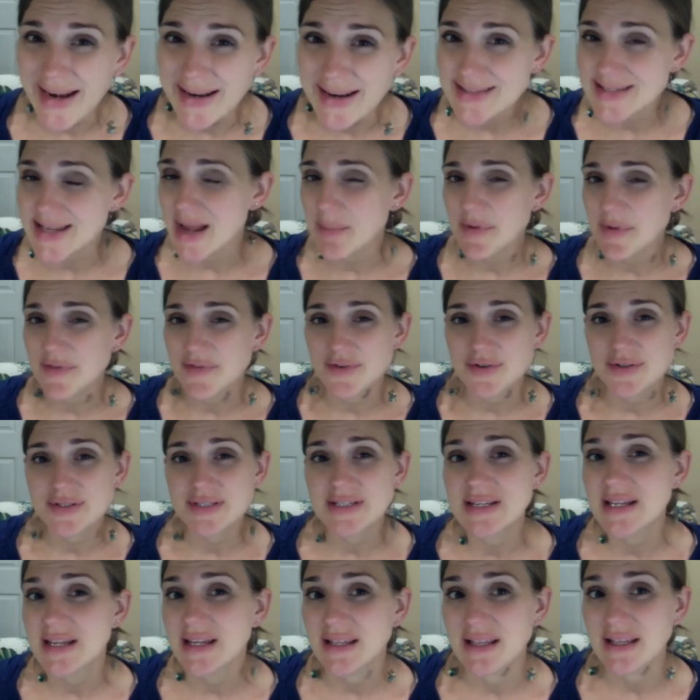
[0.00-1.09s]
of time, if there's
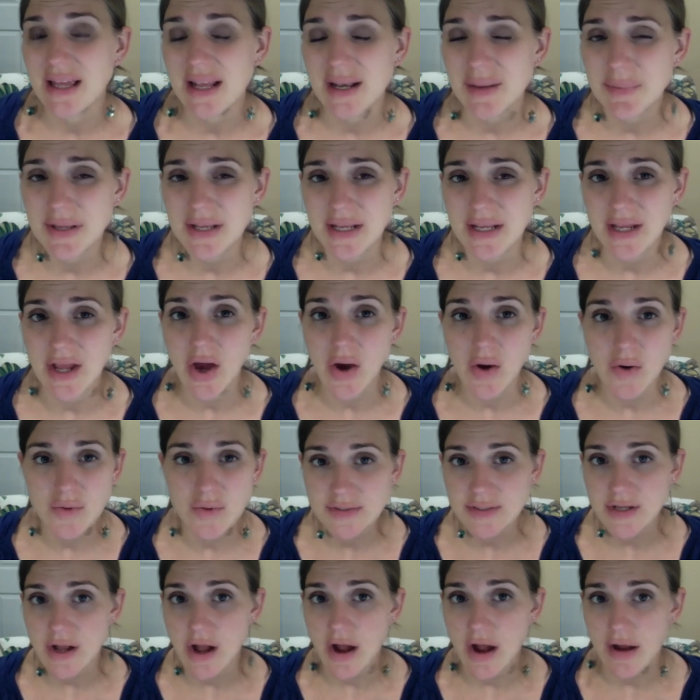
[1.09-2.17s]
going to be any
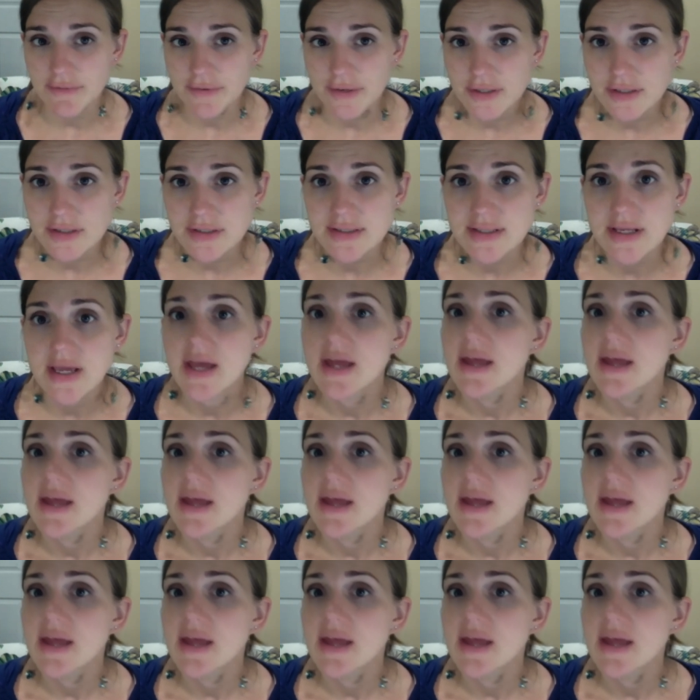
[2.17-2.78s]
host offers,